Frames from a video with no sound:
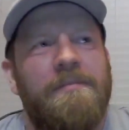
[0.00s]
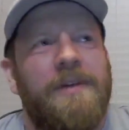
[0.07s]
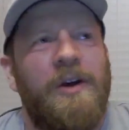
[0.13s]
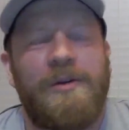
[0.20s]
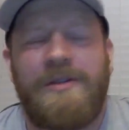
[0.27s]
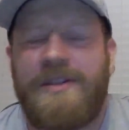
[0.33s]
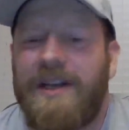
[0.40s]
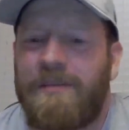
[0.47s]

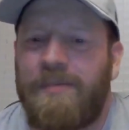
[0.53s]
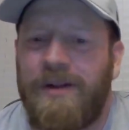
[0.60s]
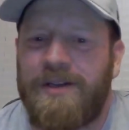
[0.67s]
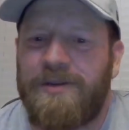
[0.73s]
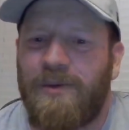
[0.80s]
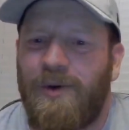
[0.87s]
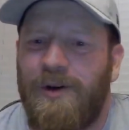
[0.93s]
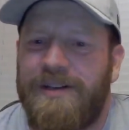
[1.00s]
who said
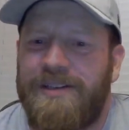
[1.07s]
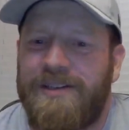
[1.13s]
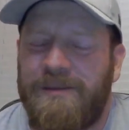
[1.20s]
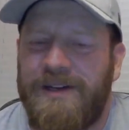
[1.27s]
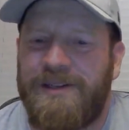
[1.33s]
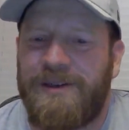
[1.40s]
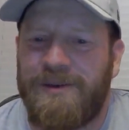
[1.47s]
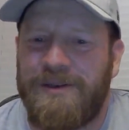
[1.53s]
+1?
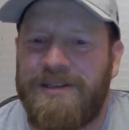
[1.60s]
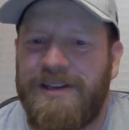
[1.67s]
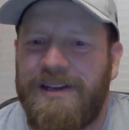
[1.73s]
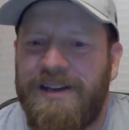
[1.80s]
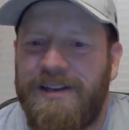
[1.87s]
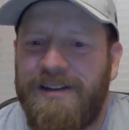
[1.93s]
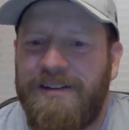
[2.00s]
Somebody told us that.